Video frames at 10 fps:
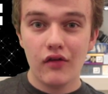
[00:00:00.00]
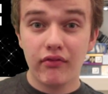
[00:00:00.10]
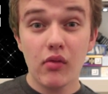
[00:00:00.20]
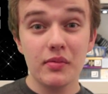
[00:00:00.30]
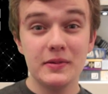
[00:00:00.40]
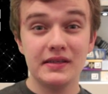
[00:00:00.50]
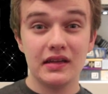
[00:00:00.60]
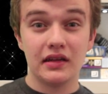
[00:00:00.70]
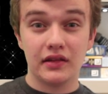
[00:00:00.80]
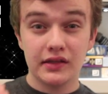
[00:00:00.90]
From what we
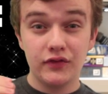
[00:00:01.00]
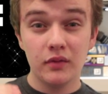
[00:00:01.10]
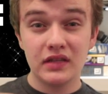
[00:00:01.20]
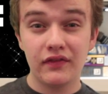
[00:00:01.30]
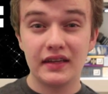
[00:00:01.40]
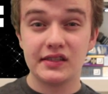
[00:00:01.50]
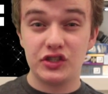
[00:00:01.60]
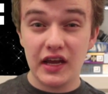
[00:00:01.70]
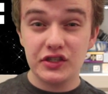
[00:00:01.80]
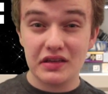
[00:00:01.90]
see, this film definitely has a
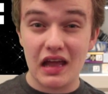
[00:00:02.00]
J.J.